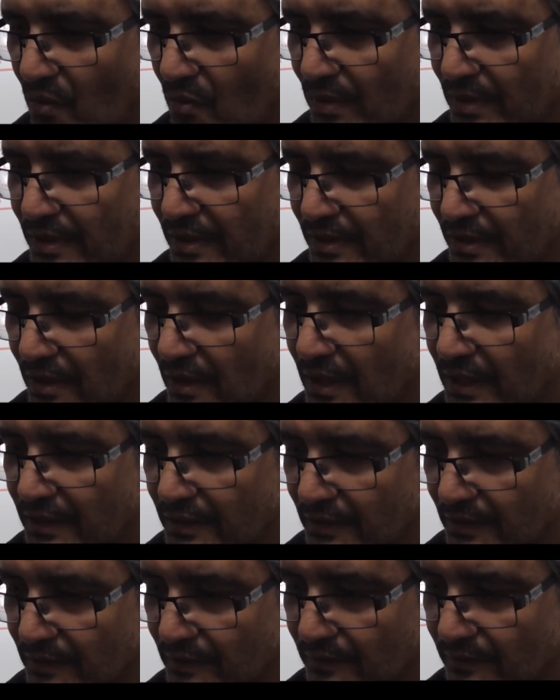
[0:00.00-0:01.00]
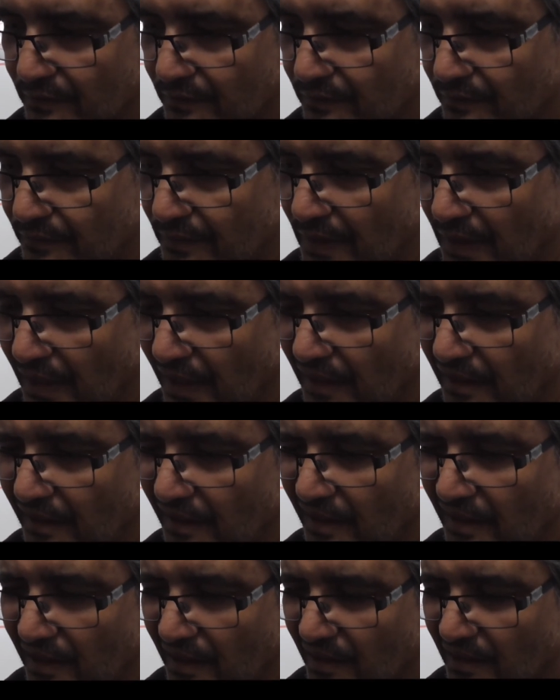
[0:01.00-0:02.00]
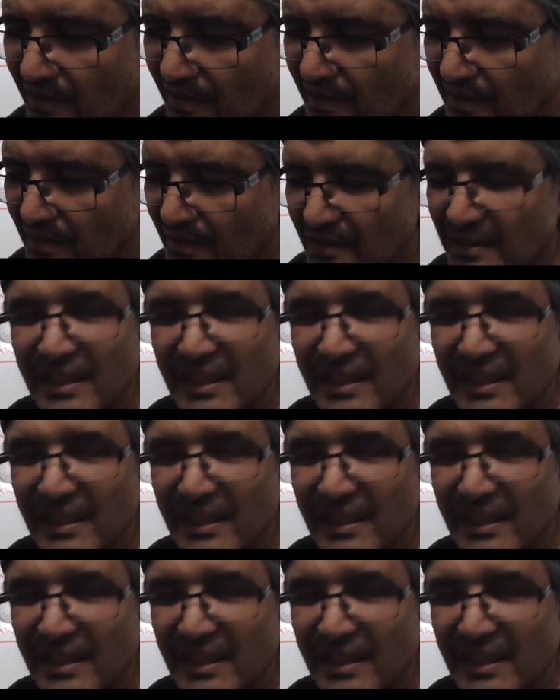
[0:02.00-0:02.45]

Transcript: which is kind of like uh,